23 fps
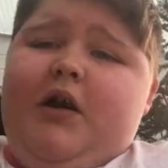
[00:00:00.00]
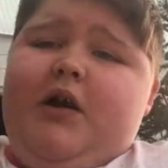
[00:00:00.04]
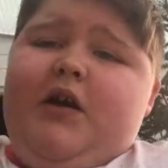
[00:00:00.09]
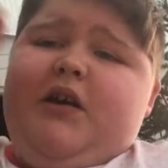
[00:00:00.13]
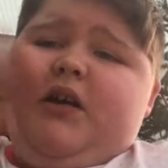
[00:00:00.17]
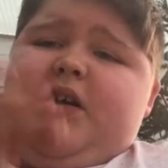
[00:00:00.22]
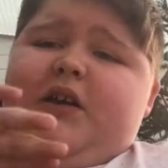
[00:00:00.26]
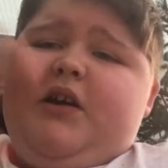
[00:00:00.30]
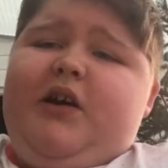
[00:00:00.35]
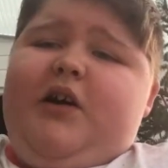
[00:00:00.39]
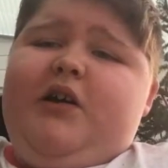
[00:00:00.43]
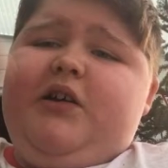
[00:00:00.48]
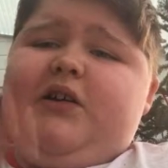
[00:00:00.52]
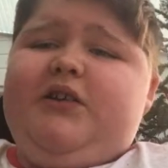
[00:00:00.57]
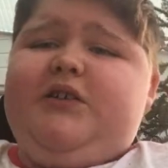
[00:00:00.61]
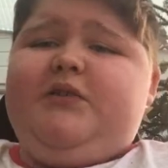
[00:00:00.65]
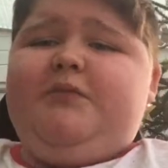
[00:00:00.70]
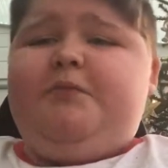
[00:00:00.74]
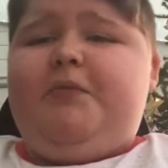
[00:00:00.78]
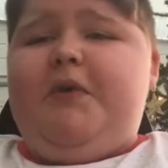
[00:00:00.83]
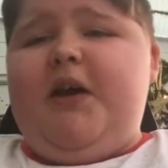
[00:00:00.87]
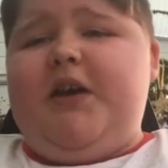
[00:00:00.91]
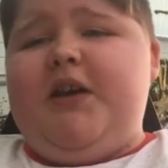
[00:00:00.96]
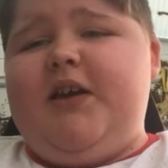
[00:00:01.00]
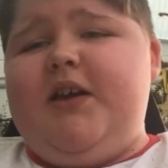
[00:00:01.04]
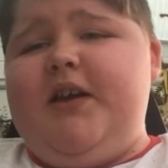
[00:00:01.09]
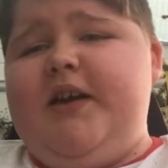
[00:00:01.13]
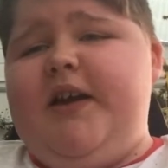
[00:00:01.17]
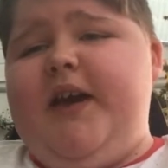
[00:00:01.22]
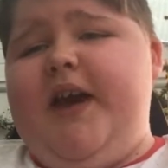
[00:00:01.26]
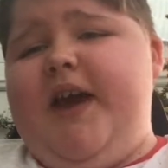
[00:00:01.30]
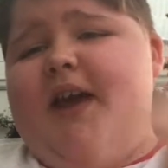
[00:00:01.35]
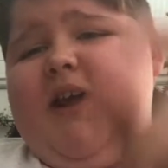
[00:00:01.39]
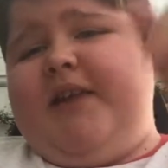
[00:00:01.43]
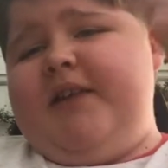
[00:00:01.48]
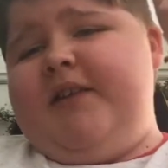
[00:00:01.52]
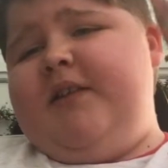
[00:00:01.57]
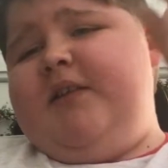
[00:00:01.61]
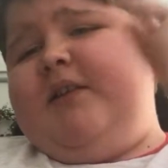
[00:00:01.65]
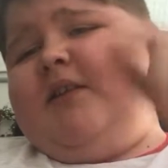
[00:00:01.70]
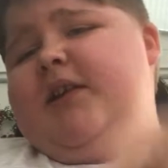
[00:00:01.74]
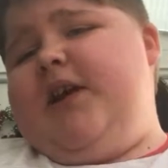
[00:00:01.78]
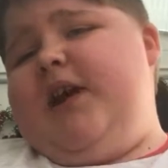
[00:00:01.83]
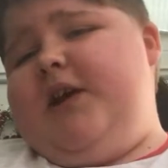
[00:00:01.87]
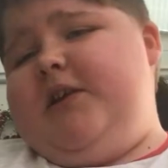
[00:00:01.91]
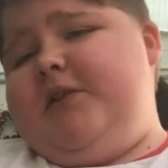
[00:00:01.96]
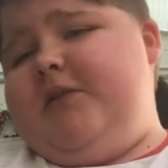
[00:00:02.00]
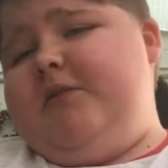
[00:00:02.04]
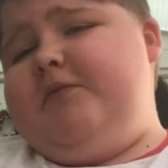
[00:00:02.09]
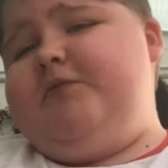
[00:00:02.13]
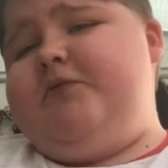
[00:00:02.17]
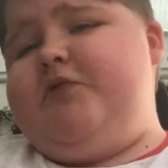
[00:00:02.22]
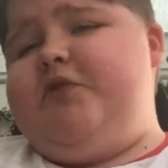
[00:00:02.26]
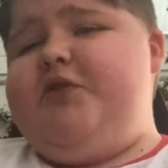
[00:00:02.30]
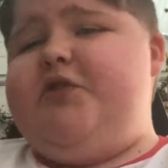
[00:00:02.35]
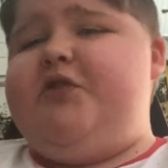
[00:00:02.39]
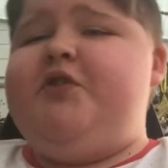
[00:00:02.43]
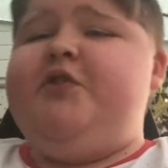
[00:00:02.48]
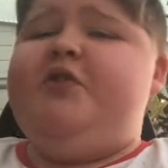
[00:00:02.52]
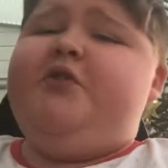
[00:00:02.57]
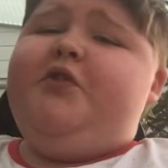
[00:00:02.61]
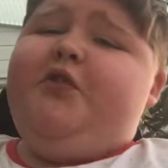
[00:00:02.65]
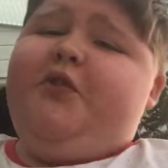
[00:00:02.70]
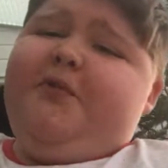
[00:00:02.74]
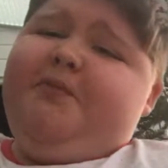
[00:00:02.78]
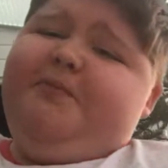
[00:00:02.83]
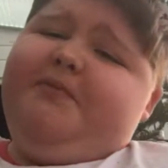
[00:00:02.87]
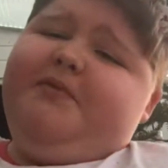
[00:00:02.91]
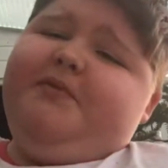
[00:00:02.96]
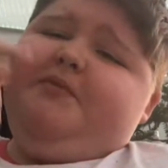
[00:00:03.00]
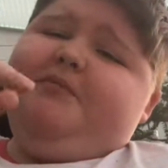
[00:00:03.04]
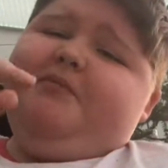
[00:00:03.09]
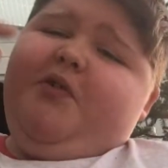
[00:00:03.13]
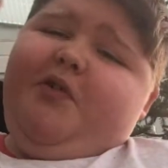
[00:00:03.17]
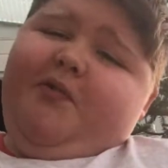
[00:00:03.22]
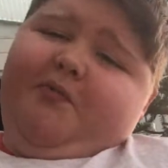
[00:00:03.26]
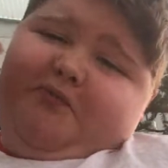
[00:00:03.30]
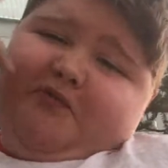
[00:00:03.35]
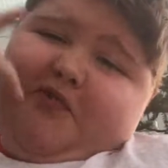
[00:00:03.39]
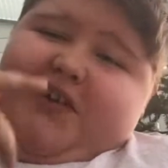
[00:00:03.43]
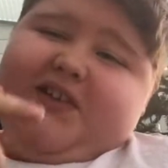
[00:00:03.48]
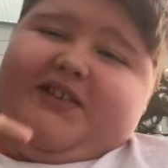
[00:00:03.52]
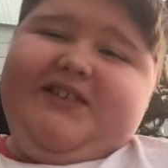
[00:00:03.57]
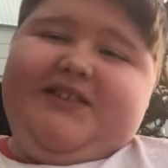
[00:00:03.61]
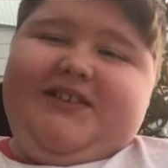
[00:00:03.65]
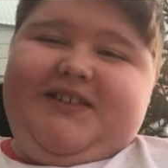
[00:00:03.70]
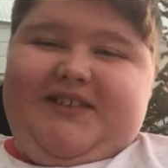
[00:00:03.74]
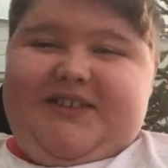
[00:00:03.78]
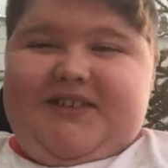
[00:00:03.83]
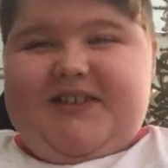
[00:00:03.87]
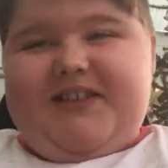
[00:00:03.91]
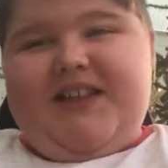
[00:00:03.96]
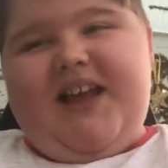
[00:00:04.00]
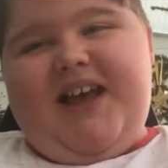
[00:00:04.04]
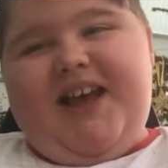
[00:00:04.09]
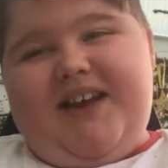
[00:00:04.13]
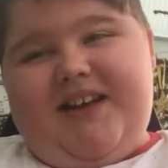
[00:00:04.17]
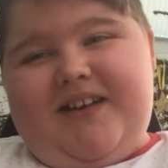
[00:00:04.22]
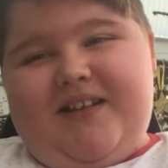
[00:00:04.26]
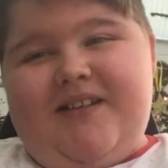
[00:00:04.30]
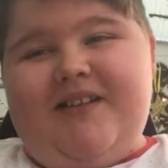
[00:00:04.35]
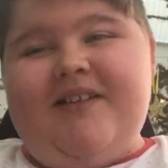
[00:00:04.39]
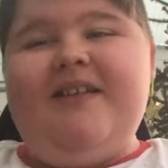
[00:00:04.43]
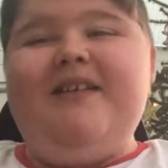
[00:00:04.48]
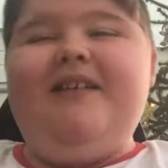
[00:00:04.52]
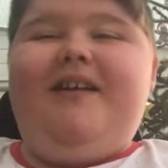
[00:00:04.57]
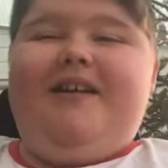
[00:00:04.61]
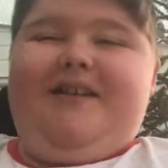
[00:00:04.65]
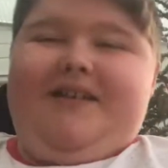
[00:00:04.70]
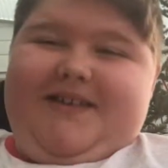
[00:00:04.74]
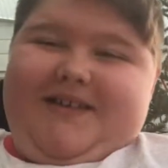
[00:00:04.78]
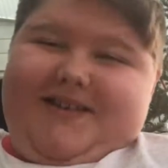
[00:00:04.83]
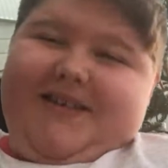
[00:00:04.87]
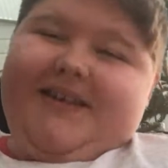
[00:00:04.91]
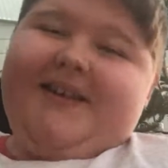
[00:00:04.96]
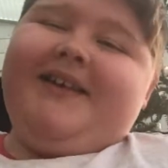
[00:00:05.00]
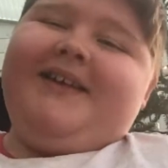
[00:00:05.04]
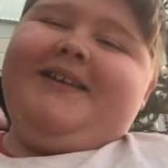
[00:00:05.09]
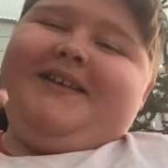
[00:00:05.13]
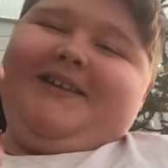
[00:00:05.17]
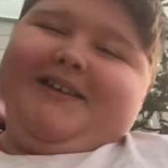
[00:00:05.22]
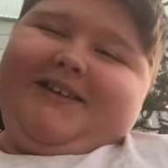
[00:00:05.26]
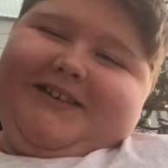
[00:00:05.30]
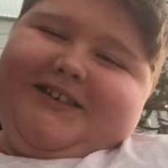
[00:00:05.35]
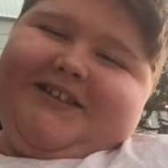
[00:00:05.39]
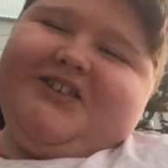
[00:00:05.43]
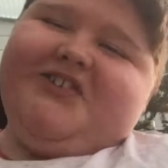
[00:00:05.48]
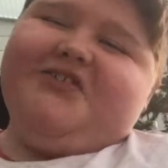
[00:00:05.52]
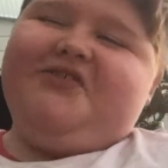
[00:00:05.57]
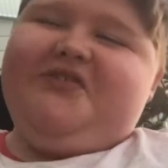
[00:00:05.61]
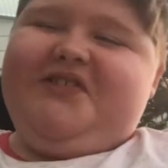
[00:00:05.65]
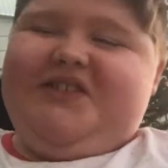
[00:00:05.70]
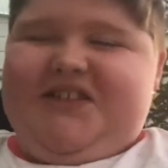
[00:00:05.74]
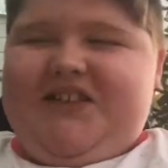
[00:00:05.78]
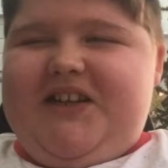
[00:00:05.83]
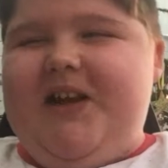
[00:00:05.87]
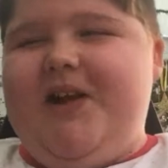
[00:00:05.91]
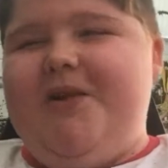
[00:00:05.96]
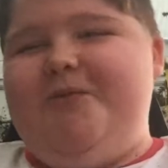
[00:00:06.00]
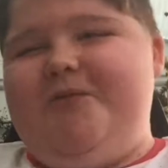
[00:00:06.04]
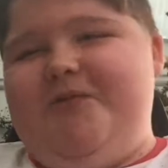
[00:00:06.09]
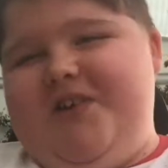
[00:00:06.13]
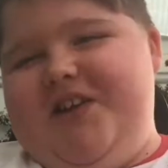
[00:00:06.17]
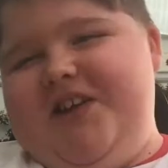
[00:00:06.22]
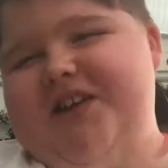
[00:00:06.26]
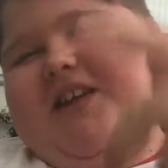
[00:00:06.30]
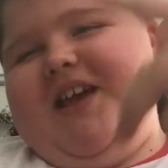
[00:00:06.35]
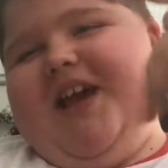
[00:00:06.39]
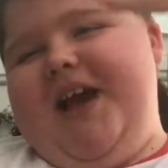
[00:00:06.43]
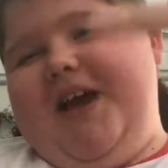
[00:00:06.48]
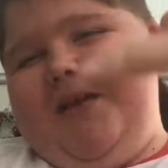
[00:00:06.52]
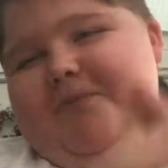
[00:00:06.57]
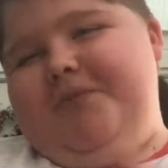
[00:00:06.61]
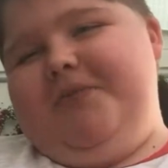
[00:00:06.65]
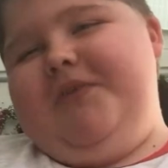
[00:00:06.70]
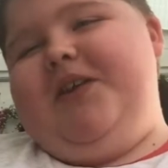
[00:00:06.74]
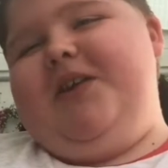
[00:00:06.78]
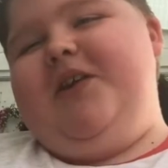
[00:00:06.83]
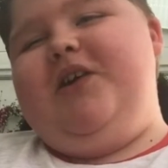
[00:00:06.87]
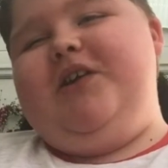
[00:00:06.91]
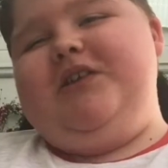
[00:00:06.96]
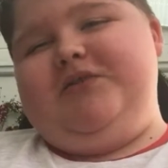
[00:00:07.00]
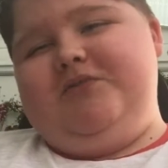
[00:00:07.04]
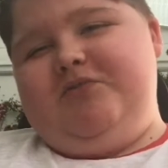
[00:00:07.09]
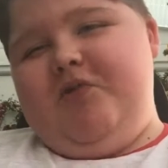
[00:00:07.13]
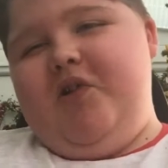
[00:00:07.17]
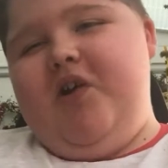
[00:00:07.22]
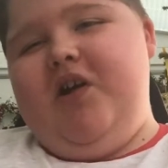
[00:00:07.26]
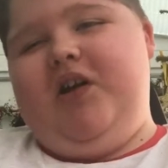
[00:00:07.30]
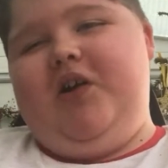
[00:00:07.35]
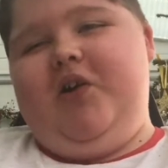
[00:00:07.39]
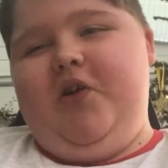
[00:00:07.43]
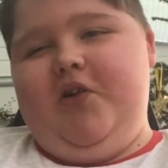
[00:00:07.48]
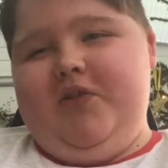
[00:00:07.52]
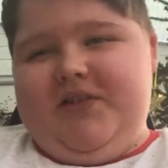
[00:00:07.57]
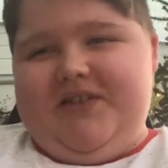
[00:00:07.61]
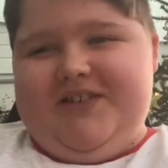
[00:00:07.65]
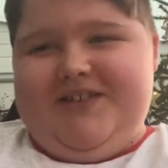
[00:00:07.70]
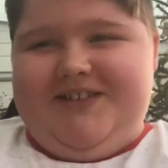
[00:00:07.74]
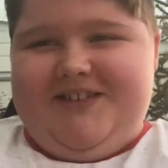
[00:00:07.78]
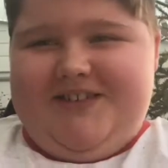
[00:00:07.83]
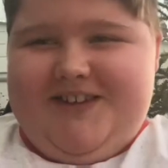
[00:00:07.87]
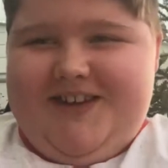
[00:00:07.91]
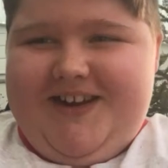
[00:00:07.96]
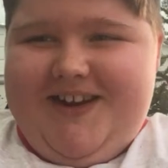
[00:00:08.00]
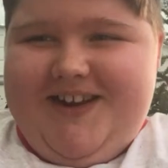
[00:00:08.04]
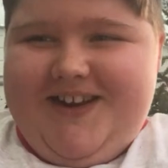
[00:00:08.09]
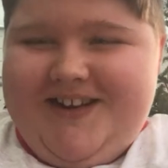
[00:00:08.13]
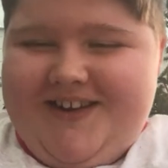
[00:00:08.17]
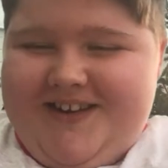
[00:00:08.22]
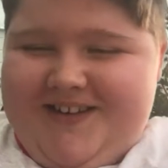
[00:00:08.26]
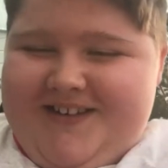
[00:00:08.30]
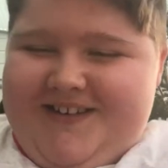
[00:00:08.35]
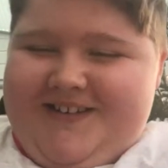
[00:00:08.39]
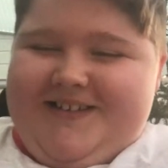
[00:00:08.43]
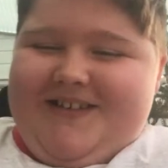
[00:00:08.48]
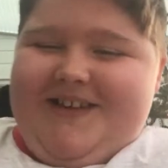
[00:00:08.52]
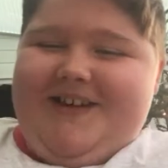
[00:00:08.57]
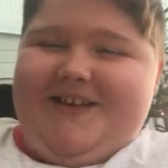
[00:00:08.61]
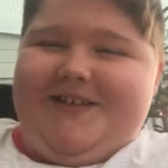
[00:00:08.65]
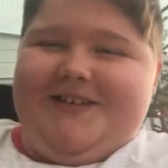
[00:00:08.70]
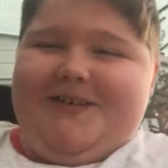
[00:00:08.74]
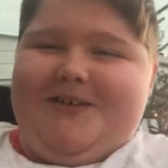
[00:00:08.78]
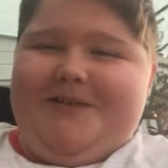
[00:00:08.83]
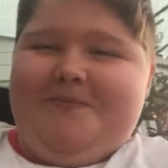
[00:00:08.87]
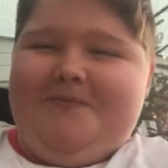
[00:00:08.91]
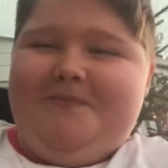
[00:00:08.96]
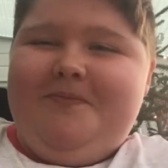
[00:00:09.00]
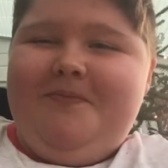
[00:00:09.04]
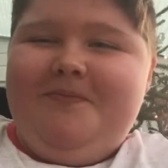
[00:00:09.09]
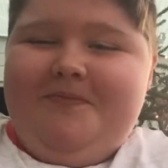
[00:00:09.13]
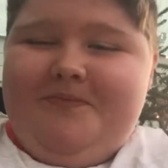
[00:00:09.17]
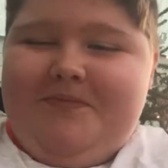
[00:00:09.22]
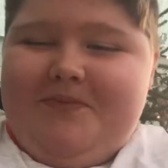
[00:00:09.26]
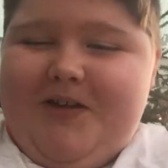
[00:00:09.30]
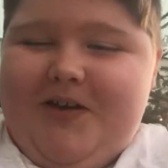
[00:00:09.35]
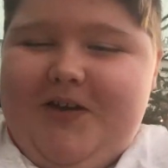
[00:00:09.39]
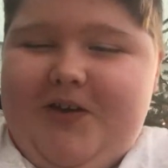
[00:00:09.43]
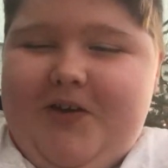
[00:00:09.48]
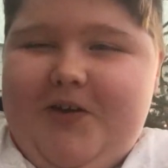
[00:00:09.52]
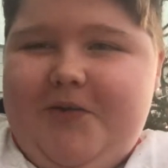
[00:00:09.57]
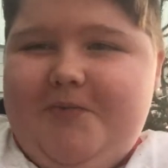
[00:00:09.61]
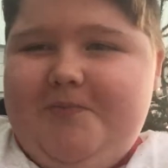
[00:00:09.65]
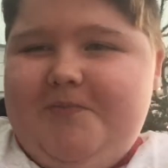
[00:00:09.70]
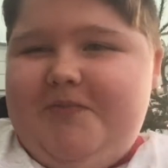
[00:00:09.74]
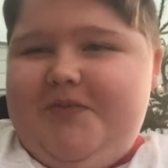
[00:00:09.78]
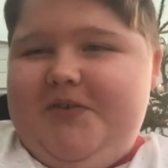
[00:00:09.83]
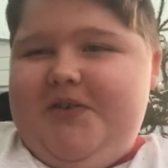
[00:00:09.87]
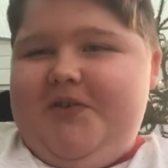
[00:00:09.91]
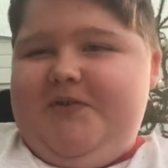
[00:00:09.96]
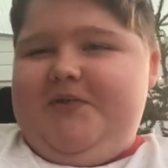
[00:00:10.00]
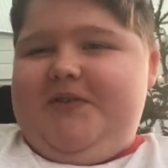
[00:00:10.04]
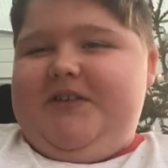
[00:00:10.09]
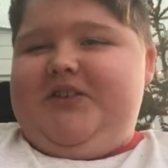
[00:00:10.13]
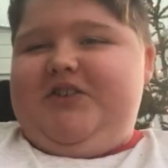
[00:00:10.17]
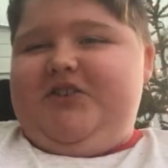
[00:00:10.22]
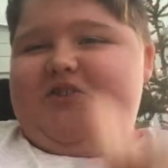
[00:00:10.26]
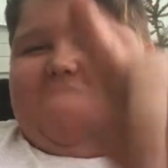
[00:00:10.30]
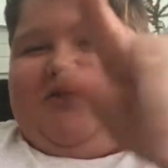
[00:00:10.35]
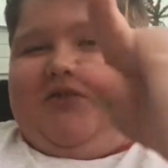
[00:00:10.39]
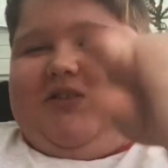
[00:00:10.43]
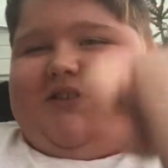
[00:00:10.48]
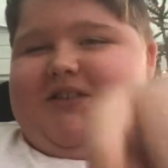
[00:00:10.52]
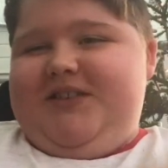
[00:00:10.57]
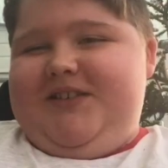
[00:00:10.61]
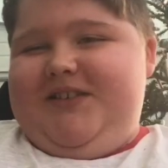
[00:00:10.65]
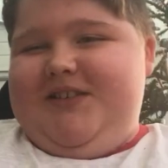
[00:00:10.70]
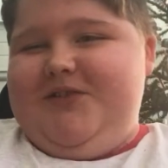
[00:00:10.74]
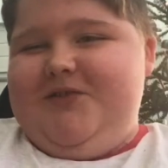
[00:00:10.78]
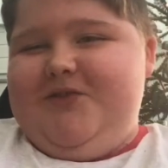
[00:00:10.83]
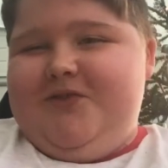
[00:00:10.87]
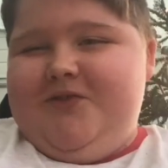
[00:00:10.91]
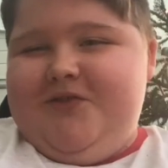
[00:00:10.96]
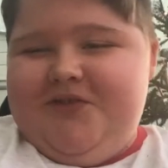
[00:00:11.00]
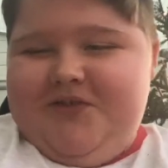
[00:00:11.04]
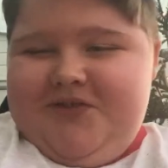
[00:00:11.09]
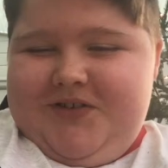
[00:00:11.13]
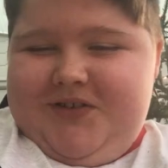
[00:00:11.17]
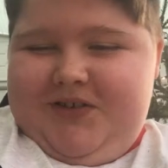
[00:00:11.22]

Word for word: Hi guys, back again and I've just opened my presents then. I enjoyed it. I'm really happy guys what I got this year and um, I hope you enjoyed your